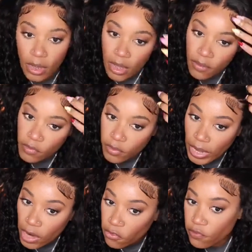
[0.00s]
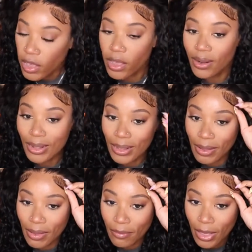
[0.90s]
If you're not a fan
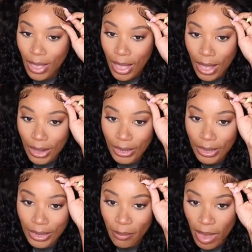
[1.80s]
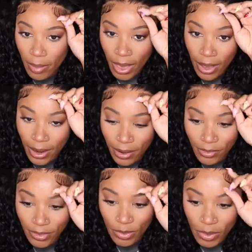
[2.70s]
of the little baby
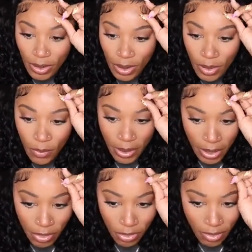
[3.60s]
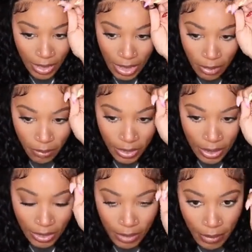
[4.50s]
hairs, you can always just kind of
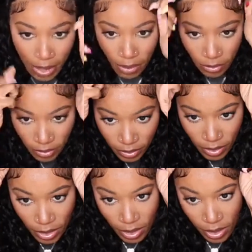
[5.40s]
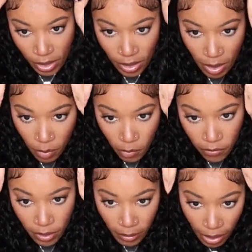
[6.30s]
pluck them out and move
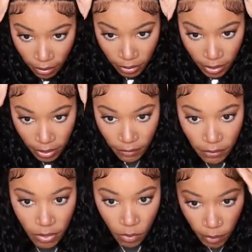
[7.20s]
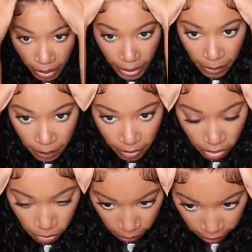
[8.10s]
them out of the way. But
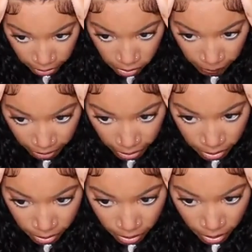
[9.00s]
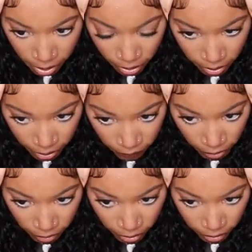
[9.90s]
this parting space
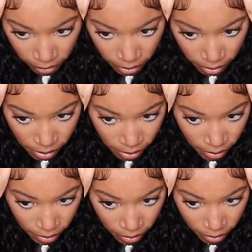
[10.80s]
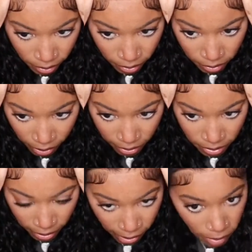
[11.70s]
definitely looks like
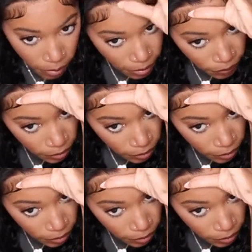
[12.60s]
scalp.